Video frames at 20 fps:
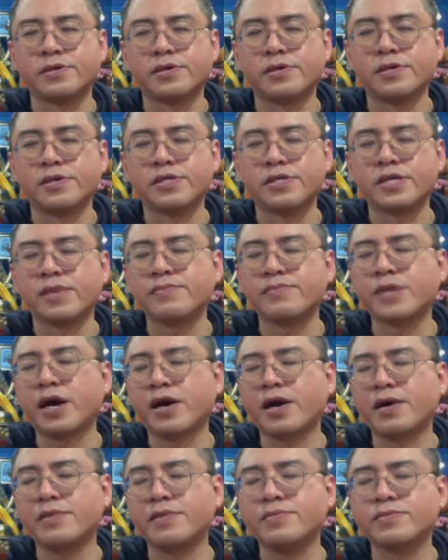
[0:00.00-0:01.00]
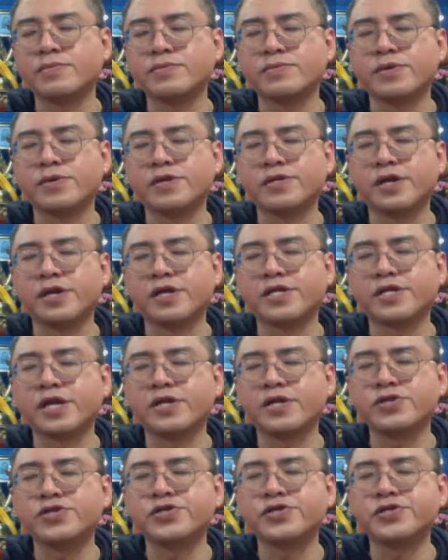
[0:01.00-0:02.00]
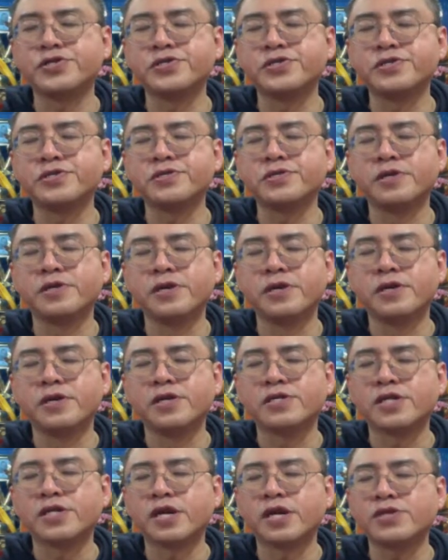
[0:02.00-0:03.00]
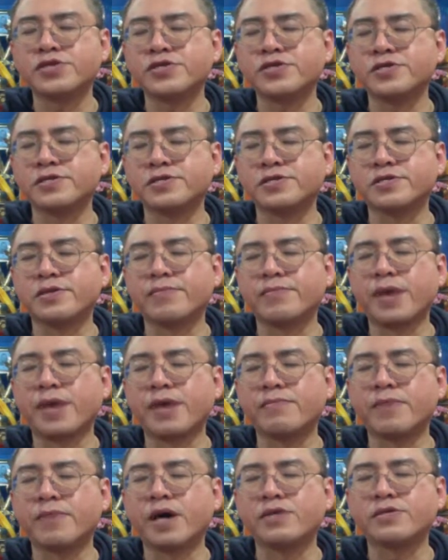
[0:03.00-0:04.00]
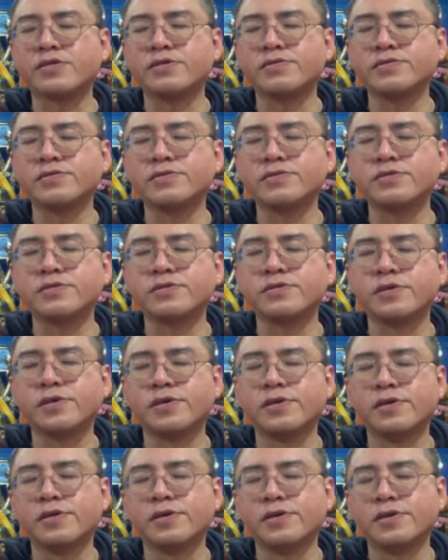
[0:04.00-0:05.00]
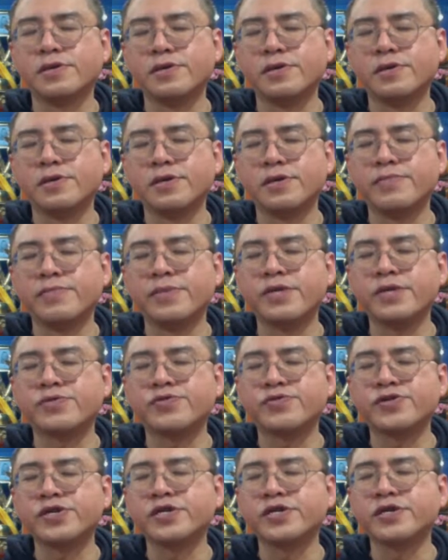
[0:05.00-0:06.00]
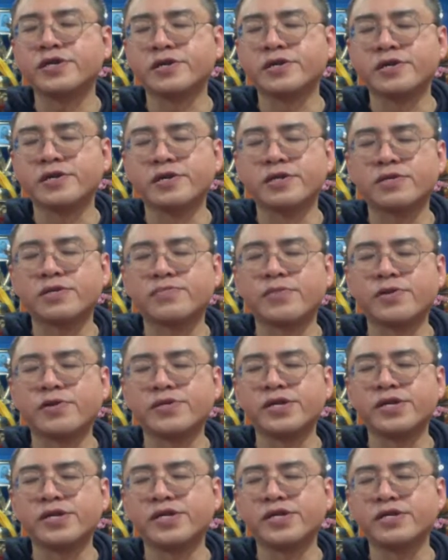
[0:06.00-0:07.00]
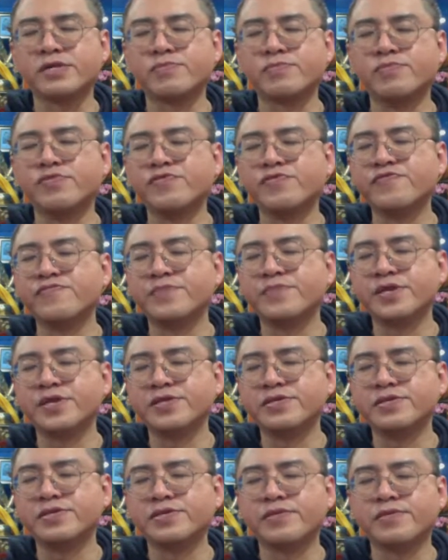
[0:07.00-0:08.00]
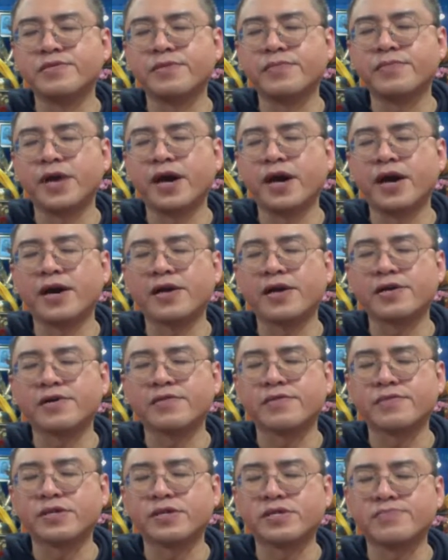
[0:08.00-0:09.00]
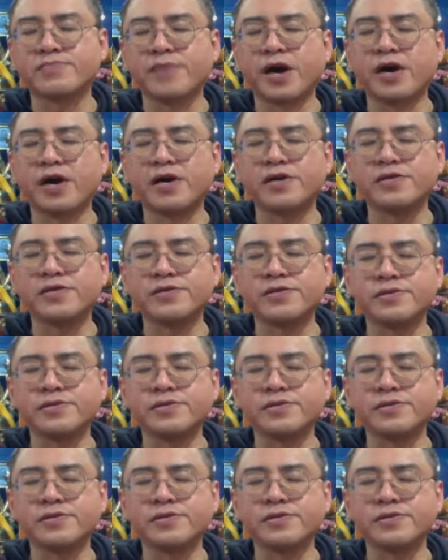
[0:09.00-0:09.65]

Sometimes when attention touches the back muscles, it may trigger a spontaneous movement of the back, of the spine.